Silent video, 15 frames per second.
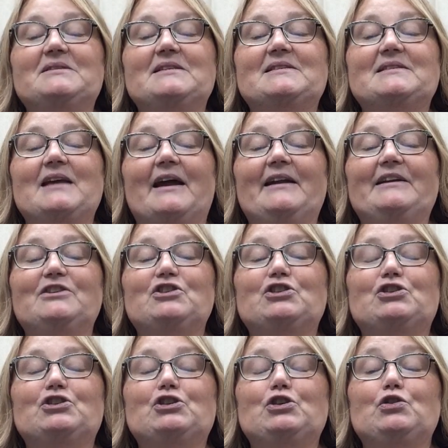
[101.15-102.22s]
decided
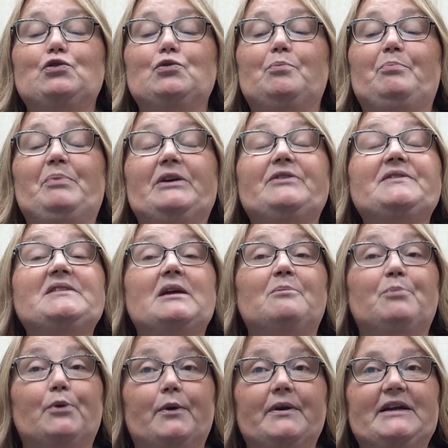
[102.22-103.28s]
to build a
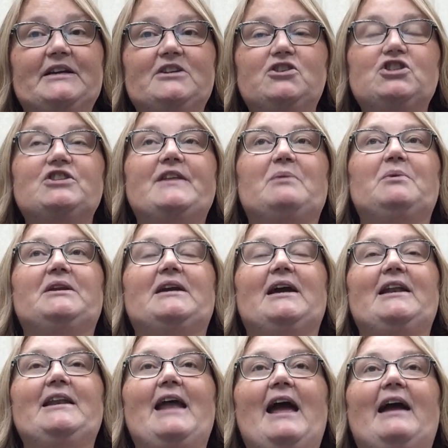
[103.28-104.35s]
bridge that would
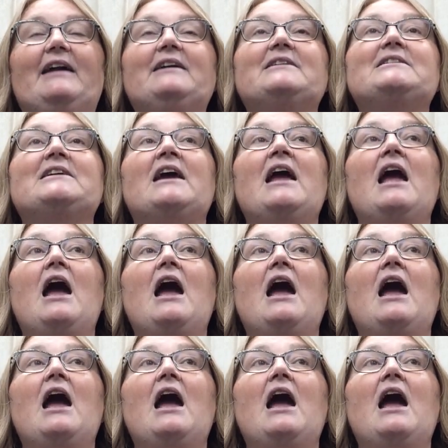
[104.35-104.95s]
connect